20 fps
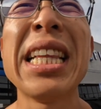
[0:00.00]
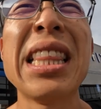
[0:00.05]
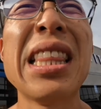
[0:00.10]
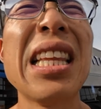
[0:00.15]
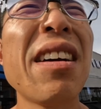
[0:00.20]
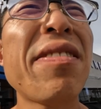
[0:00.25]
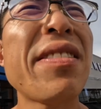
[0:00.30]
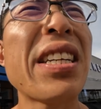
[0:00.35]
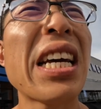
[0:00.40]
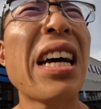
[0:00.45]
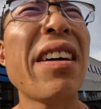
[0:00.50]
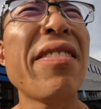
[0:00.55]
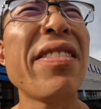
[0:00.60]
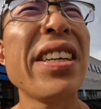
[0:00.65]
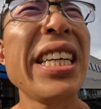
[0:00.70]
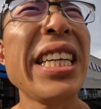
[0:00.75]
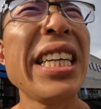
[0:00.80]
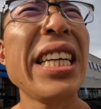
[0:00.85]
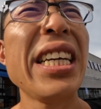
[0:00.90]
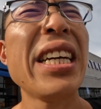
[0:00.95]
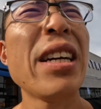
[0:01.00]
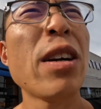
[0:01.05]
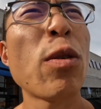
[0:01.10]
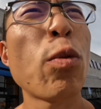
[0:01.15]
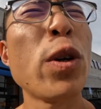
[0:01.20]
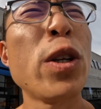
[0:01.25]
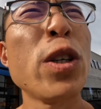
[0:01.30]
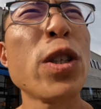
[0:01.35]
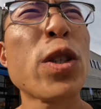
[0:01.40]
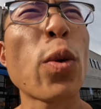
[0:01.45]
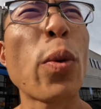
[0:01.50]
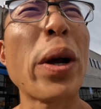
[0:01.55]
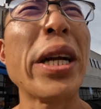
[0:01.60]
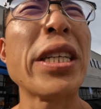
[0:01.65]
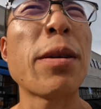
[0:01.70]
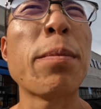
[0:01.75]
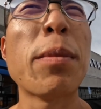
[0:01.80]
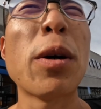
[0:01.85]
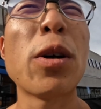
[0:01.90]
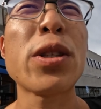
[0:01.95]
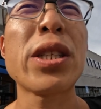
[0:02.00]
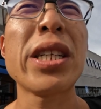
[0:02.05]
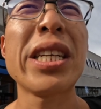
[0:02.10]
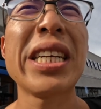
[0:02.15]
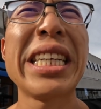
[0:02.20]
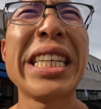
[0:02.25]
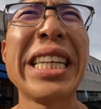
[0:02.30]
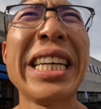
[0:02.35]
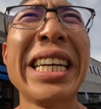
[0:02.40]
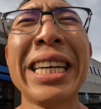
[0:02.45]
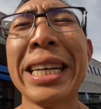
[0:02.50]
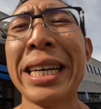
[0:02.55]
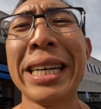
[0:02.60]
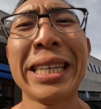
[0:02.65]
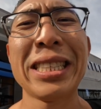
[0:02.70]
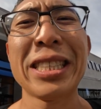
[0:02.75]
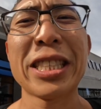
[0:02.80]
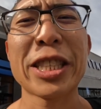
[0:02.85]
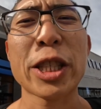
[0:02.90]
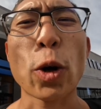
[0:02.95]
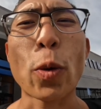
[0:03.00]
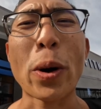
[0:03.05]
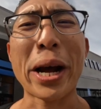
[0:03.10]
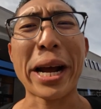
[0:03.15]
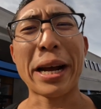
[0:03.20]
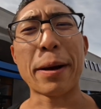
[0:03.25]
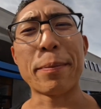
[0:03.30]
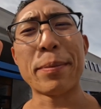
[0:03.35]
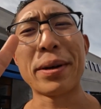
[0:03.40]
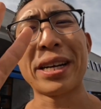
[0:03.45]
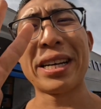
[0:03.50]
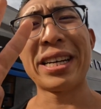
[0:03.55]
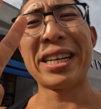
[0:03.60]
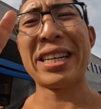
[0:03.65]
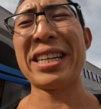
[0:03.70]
Lift heavy, reduce the range of motion. Just go ham.